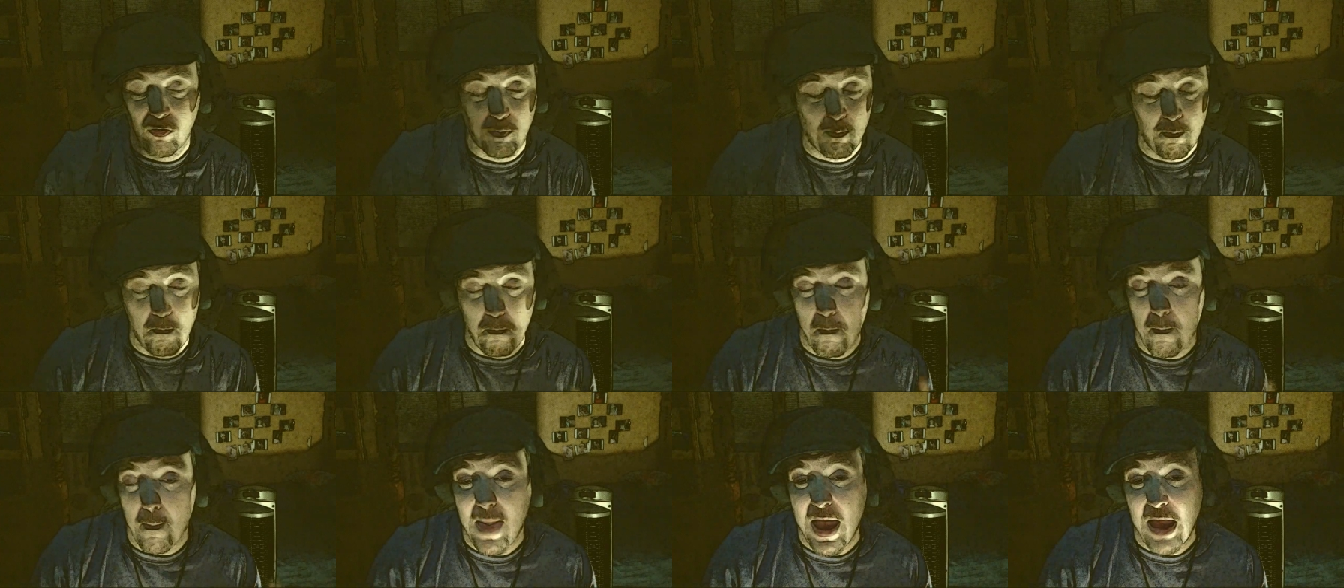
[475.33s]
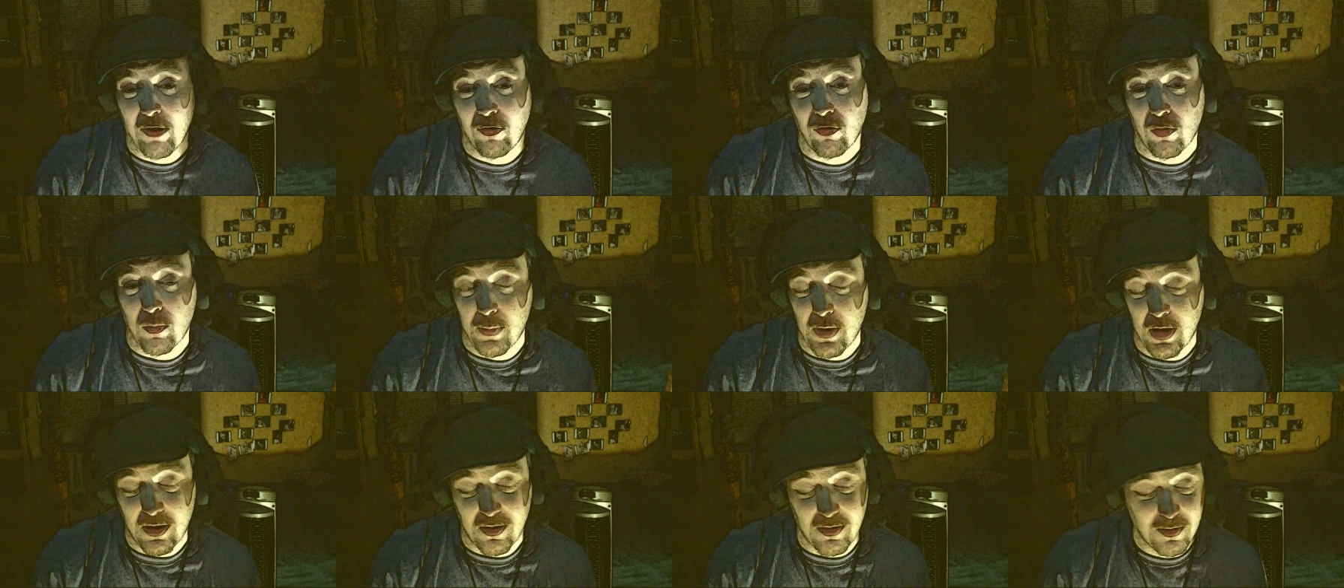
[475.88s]

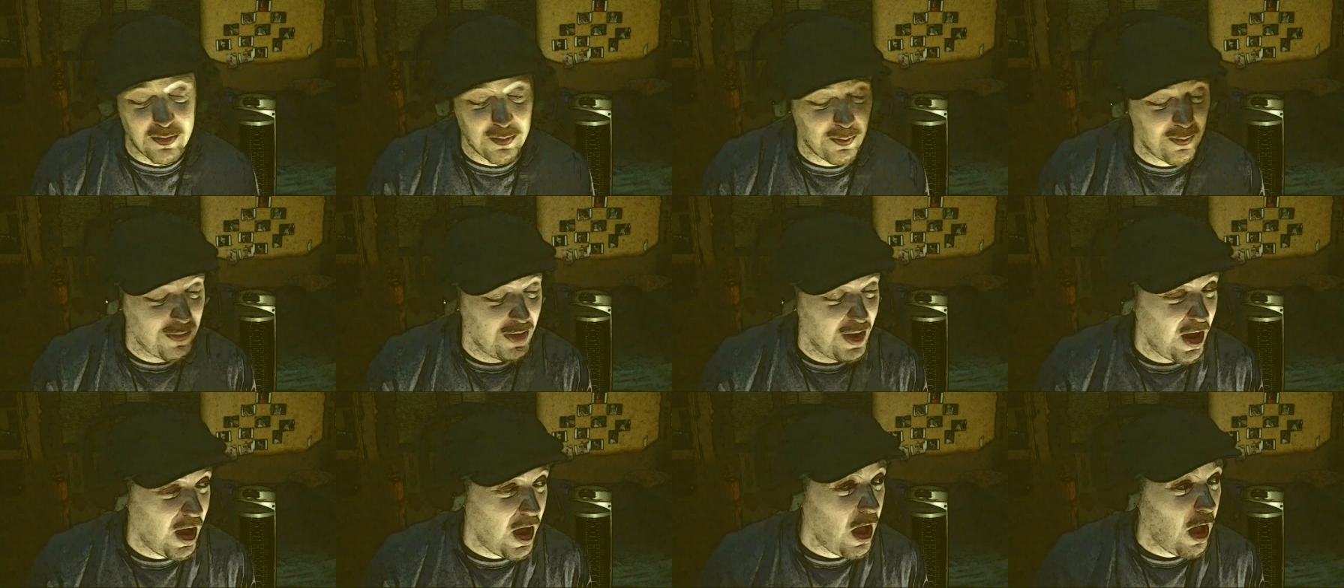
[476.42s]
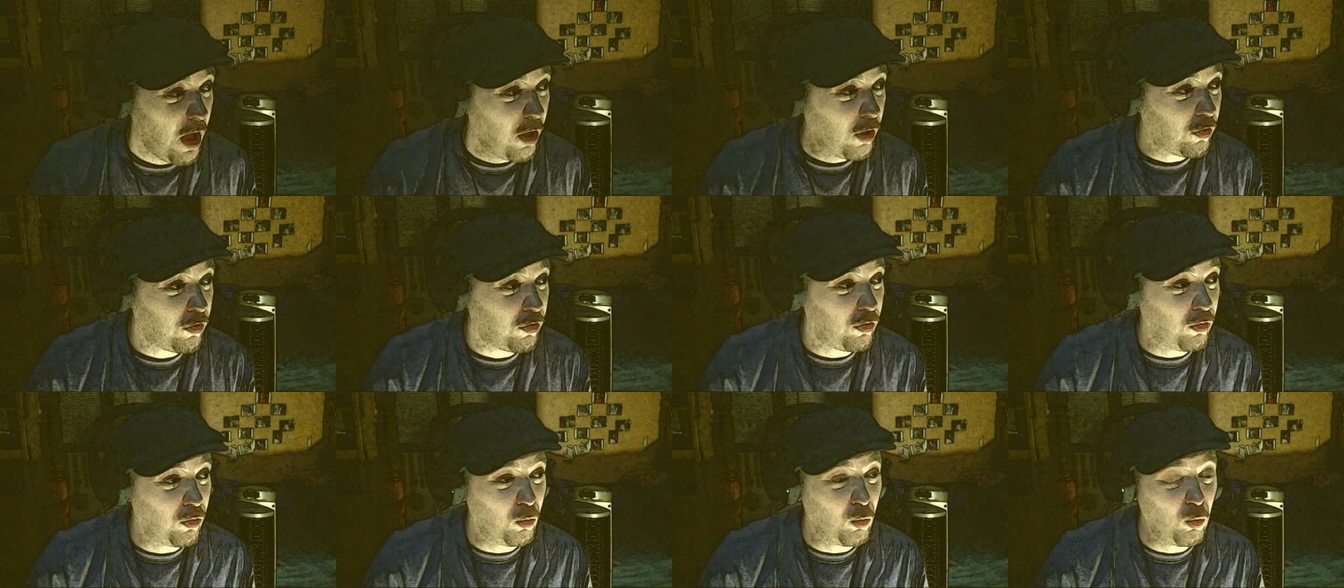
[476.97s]
masterpiece,
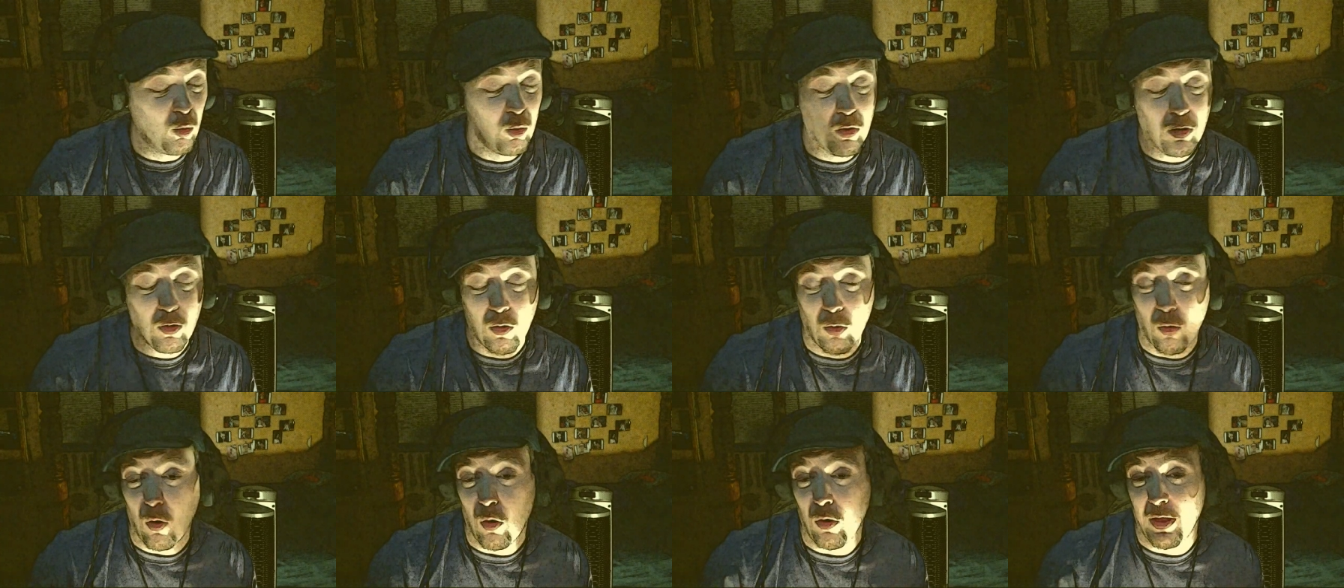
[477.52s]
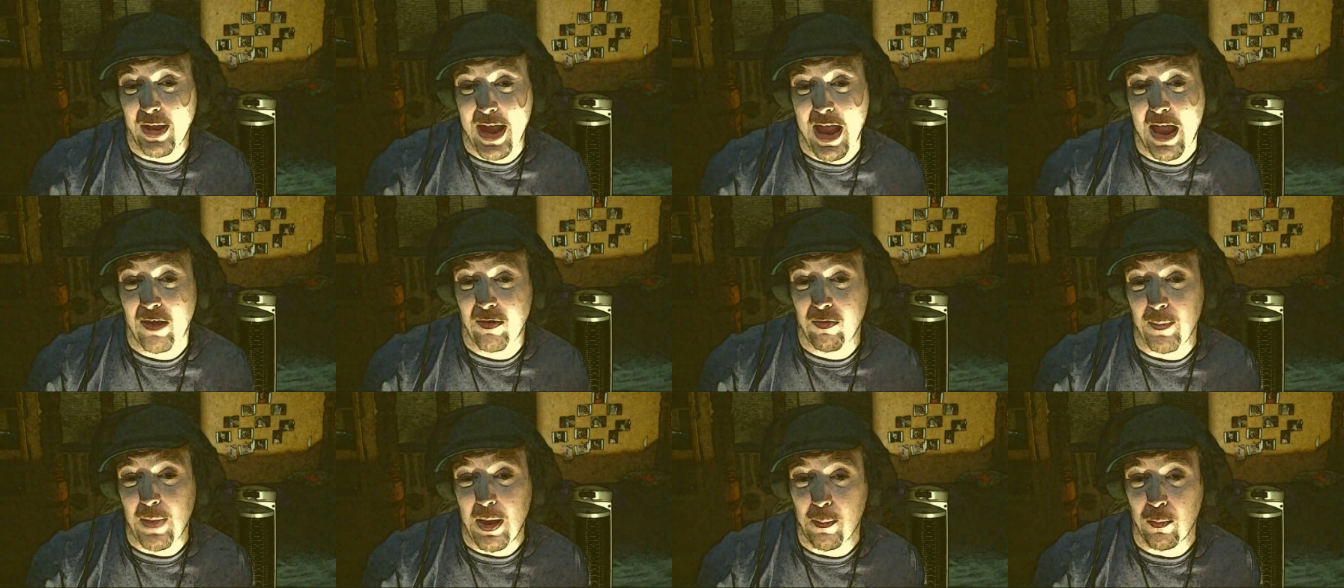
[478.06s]
to all the
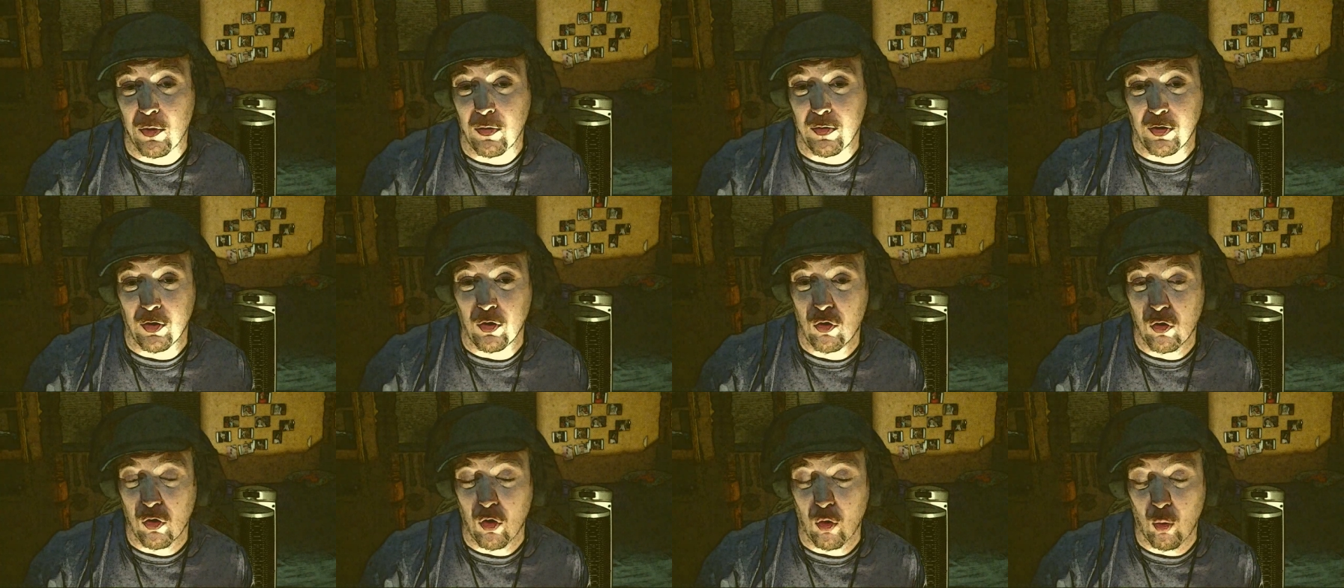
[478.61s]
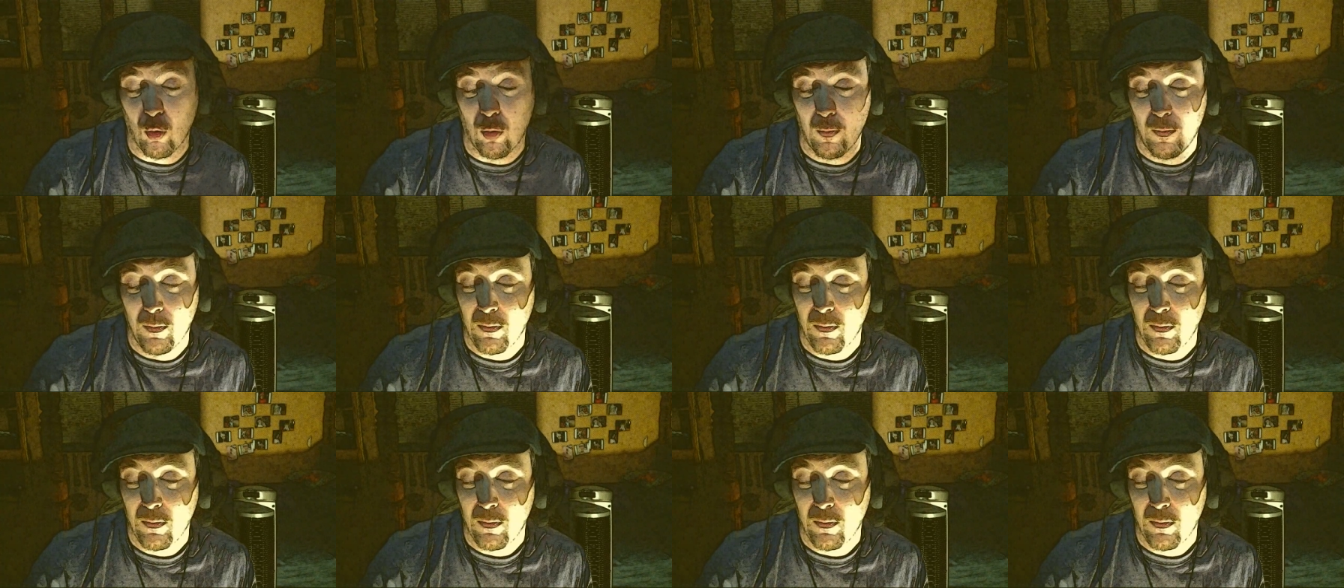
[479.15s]
cast members and crew